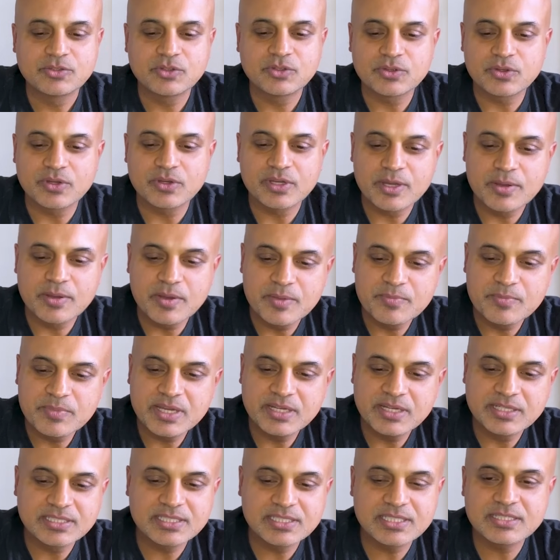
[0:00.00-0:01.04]
So, uh,
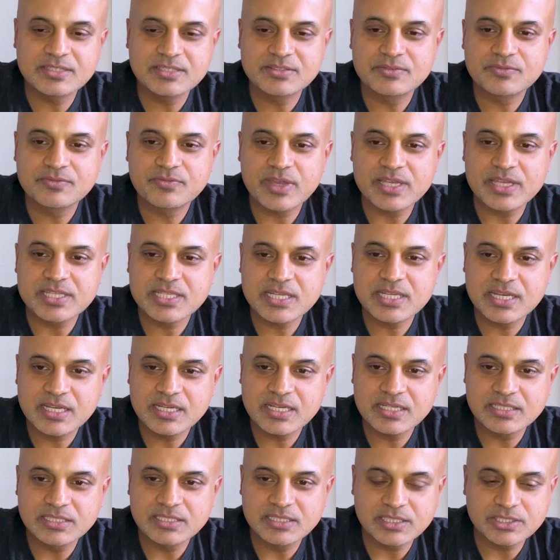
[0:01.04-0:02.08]
Amir, this is
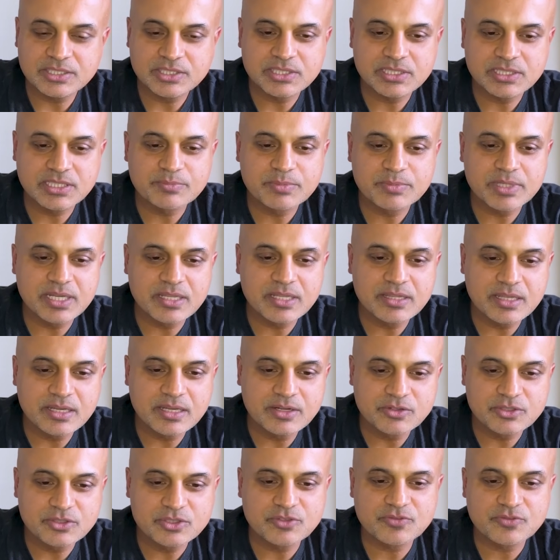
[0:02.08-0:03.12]
fascinating discussion, but in the
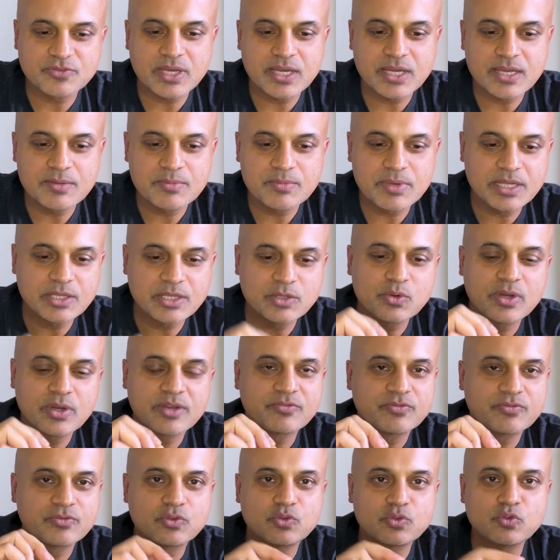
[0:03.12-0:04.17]
interest of time, I do
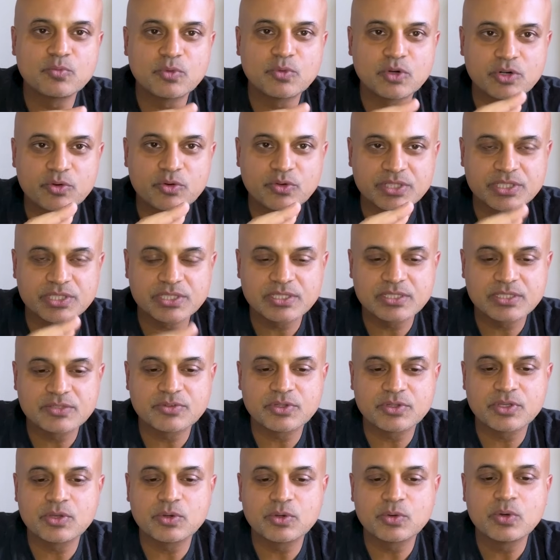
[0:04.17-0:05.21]
have two more questions
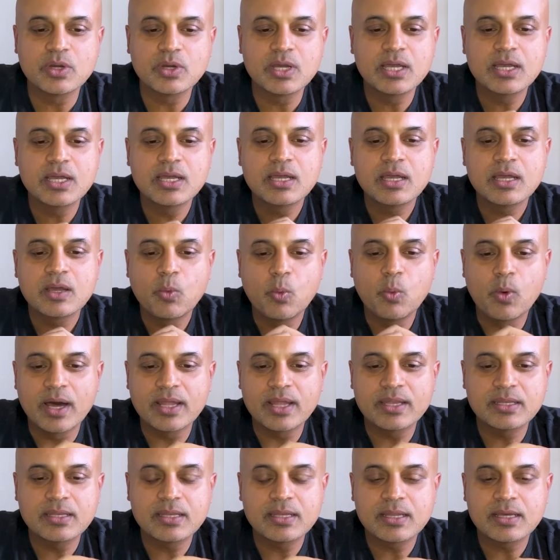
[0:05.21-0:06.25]
for you.
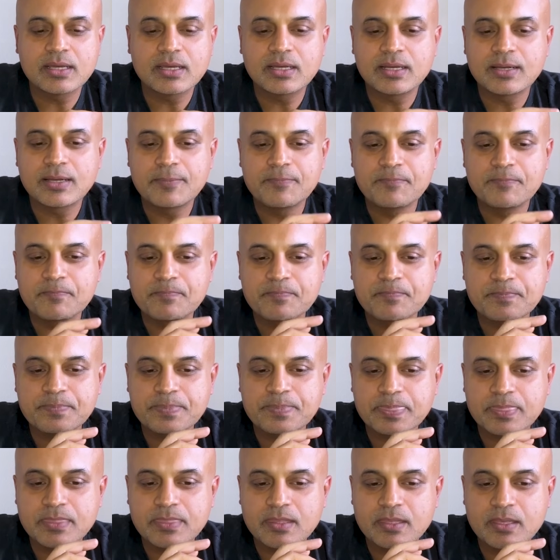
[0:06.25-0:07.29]
One, um,
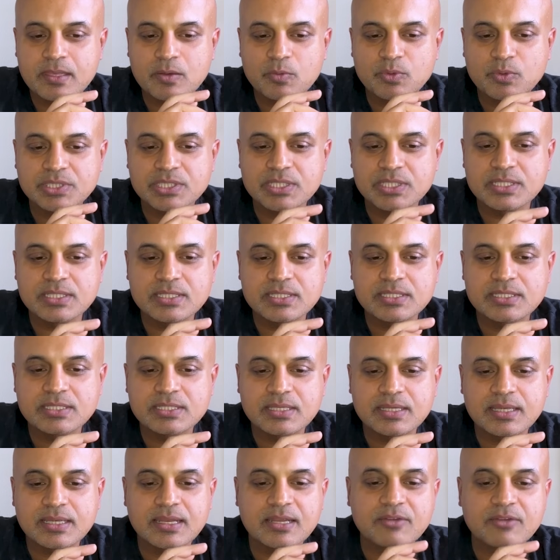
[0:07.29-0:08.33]
which
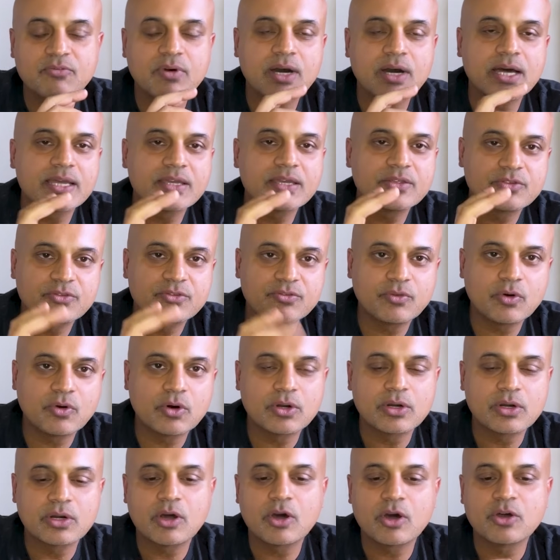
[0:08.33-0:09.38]
is an advice
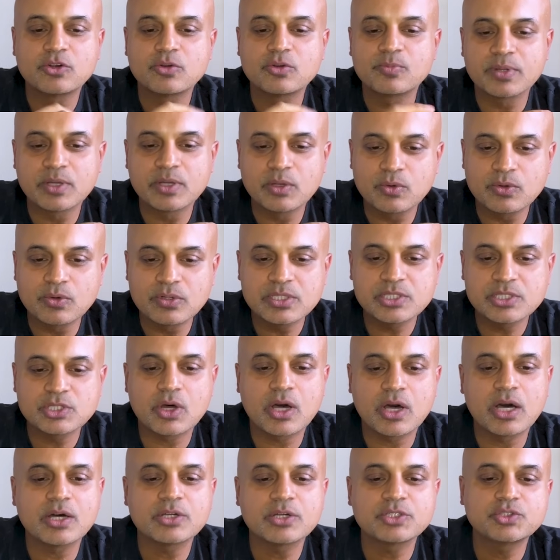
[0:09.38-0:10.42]
for entrepreneurs.
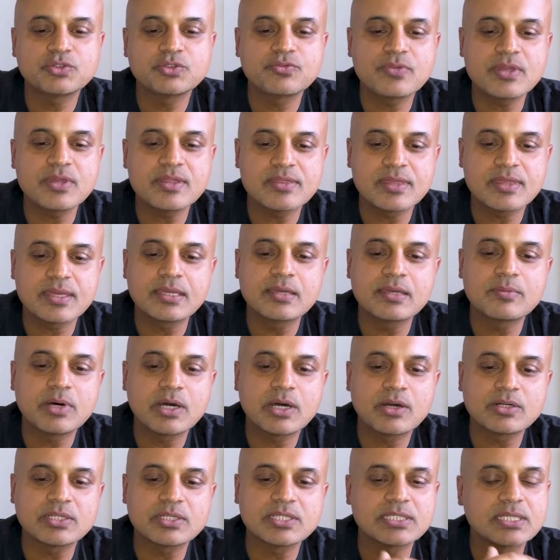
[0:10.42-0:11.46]
So, how should we think
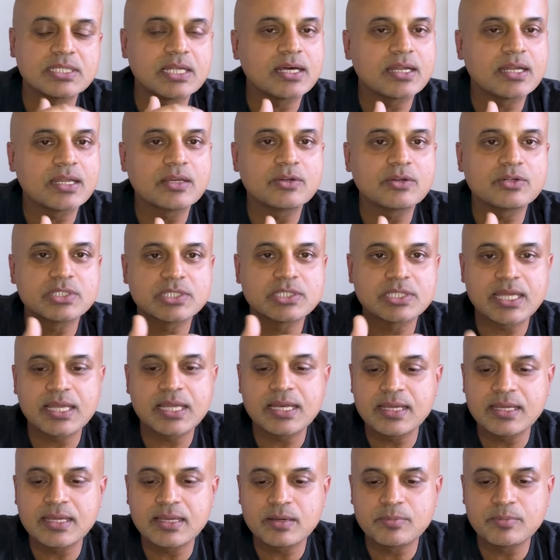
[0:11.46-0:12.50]
about starting or
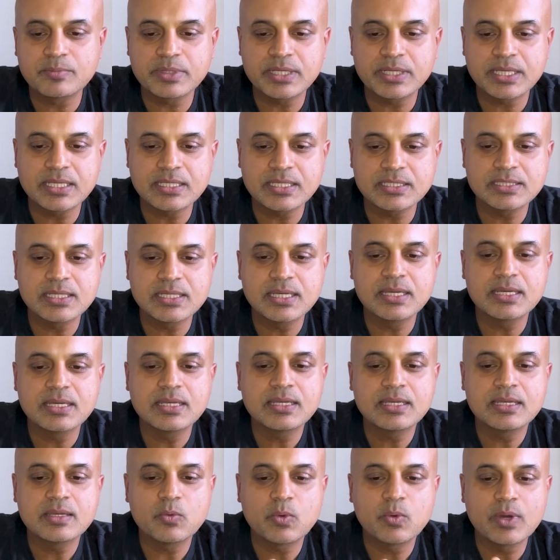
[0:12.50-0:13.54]
scaling companies?
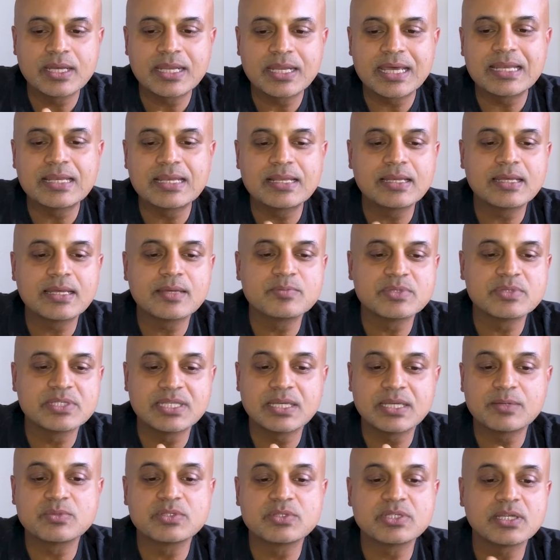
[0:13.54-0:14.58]
when
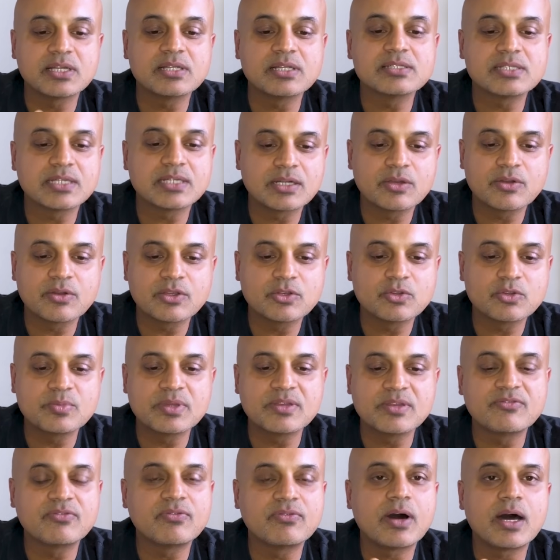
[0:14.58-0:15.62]
LLMs themselves are going to
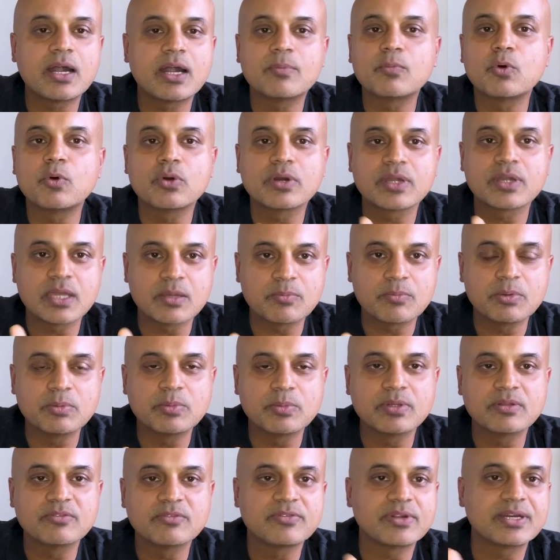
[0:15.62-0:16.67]
be far more
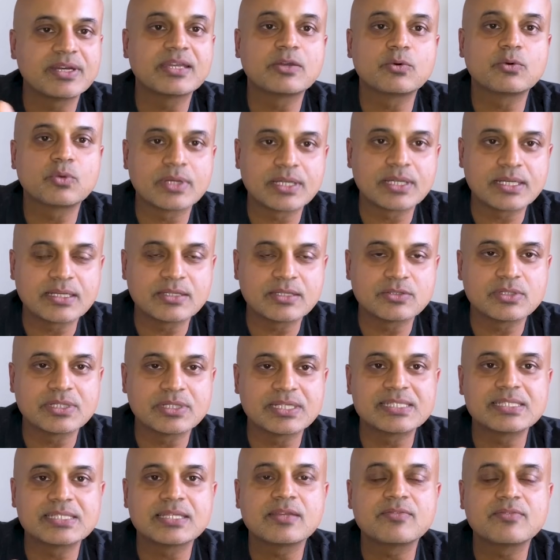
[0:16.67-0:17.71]
capable very quickly. So,
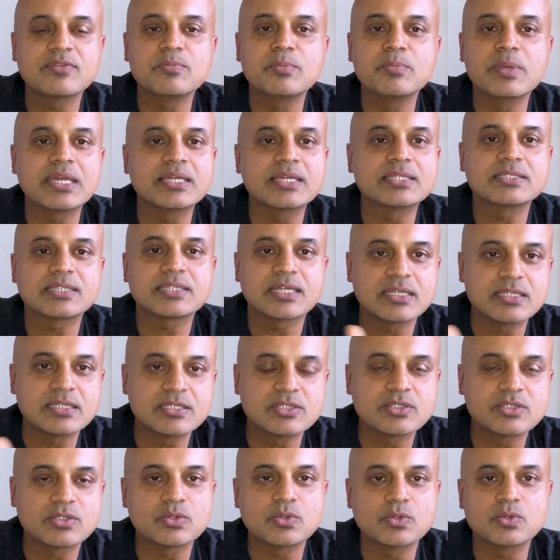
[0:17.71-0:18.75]
does it even make
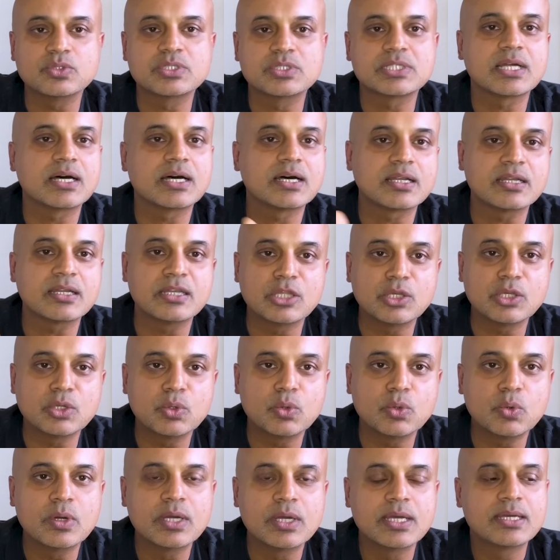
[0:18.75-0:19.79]
sense to start a
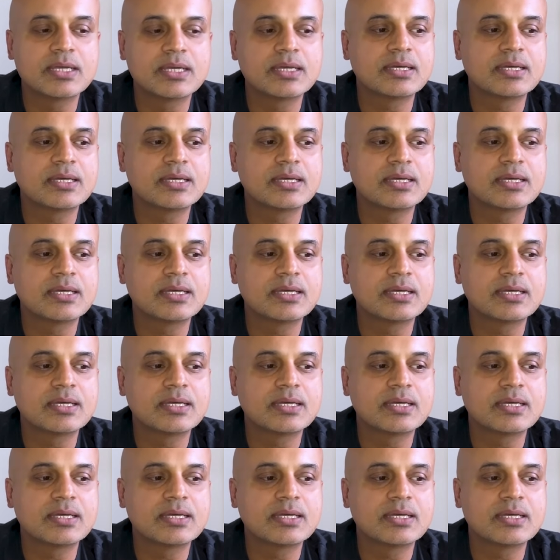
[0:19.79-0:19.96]
new?